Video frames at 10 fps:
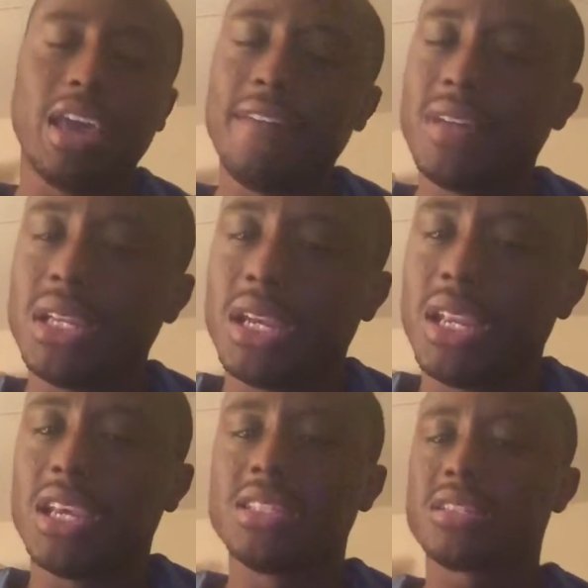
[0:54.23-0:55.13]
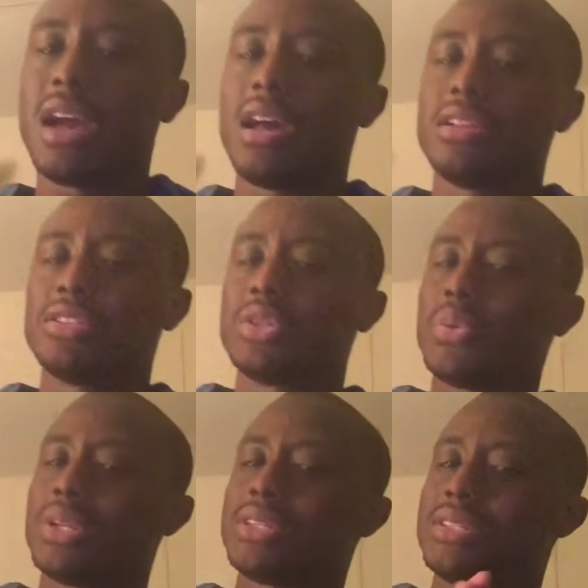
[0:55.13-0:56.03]
Evelyn is kind of
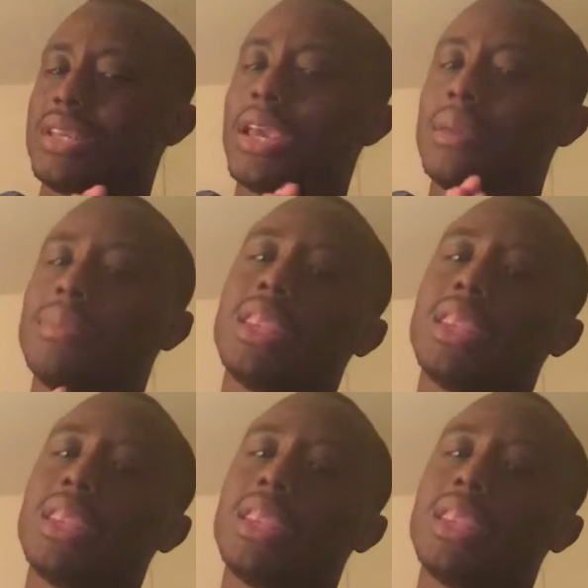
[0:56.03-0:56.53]
doing the same